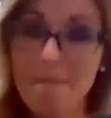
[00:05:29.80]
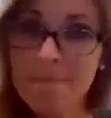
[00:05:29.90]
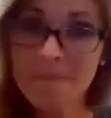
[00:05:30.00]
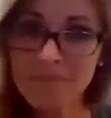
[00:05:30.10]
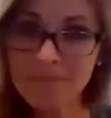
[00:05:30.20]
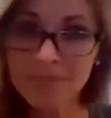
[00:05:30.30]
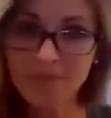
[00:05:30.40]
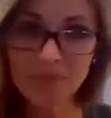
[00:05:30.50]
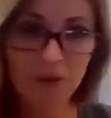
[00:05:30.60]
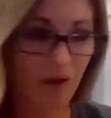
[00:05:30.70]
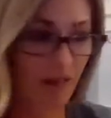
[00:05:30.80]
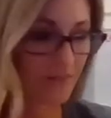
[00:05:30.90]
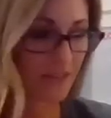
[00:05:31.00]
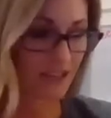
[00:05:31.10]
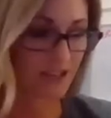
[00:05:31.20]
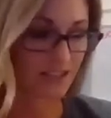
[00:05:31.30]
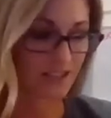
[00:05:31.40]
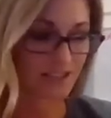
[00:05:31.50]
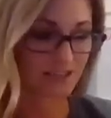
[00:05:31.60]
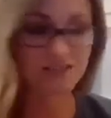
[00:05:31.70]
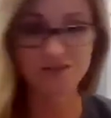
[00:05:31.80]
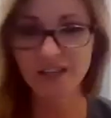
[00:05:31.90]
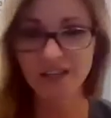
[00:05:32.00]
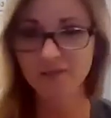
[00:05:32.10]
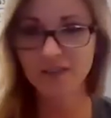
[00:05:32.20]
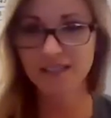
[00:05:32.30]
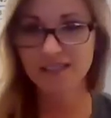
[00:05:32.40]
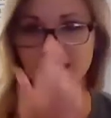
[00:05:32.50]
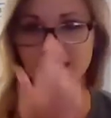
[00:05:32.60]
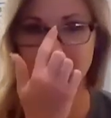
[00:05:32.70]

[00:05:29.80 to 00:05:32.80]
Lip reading: Mm-hmm. We all have kitchens. That's a very realistic